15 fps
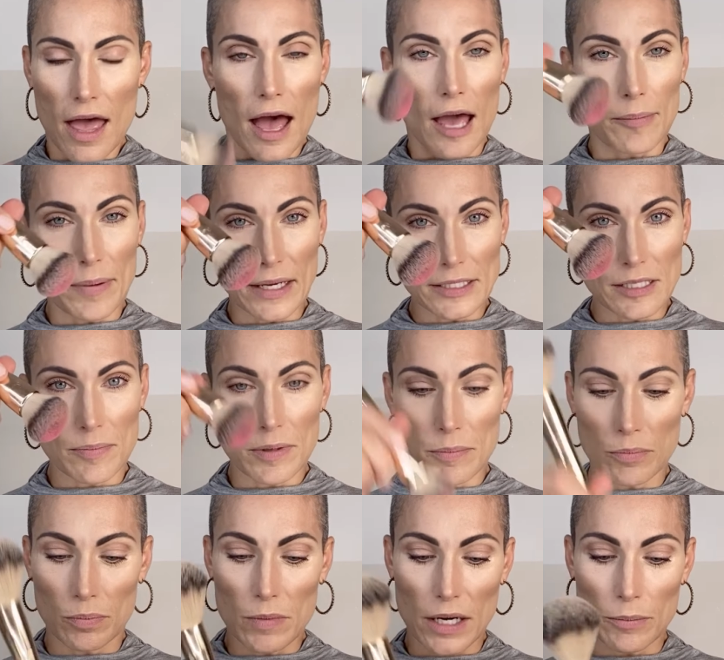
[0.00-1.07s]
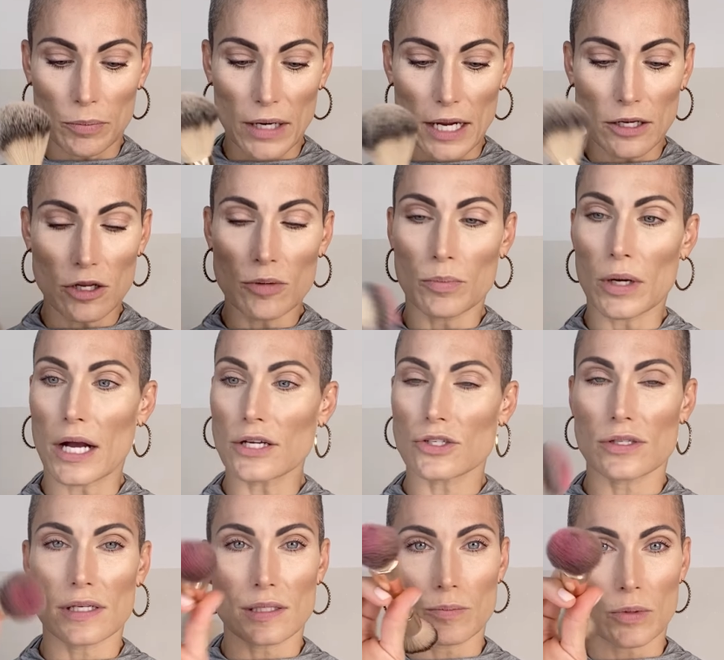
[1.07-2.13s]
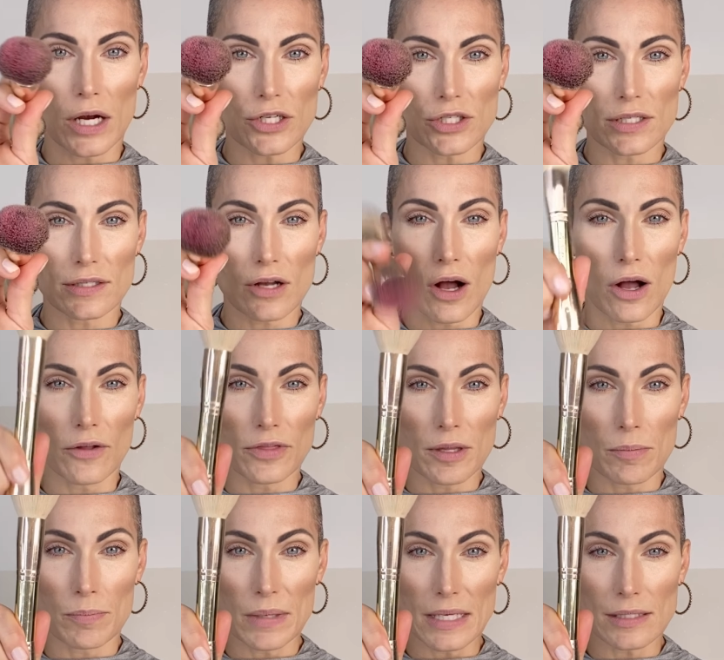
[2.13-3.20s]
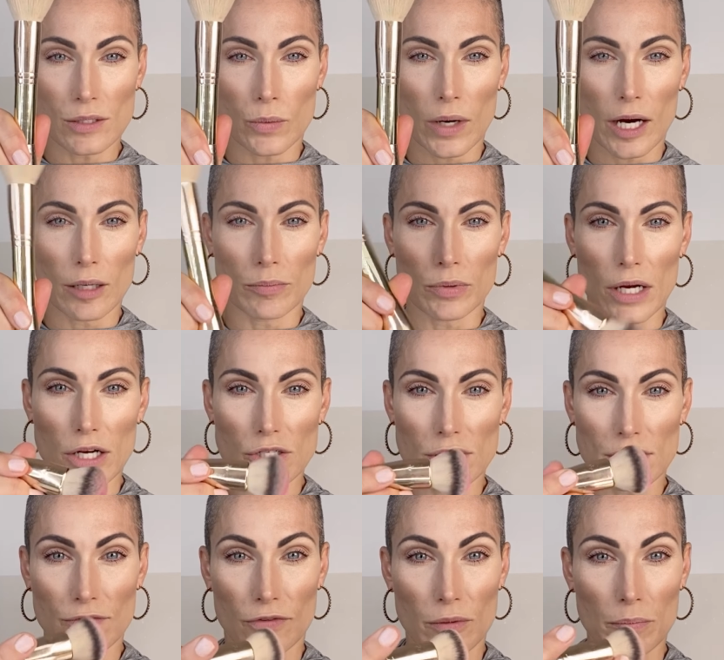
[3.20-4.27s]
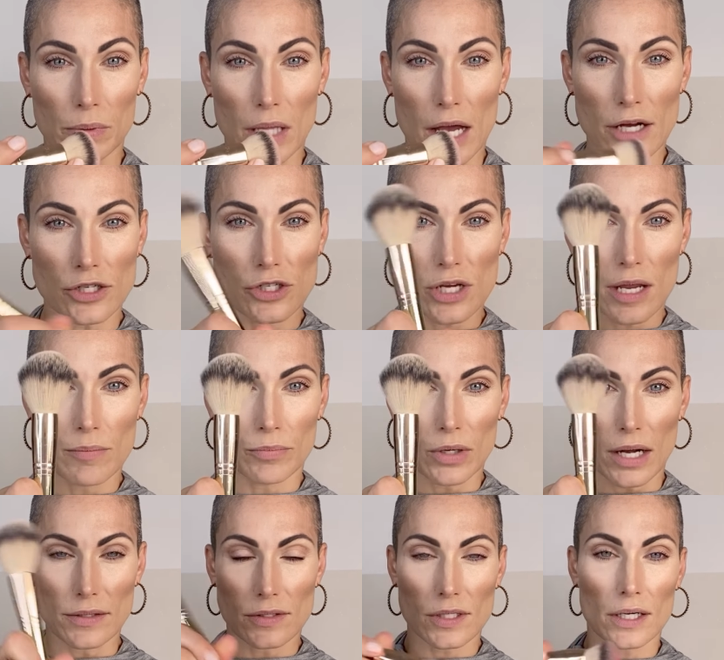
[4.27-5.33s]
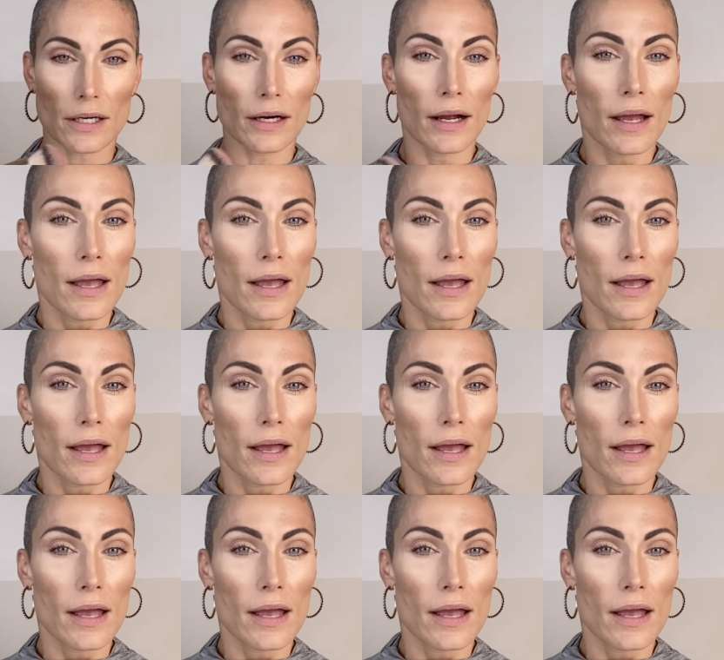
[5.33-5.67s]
I picked up a brand new brush. This brush is called the B squared brush. It's for blush and bronzer.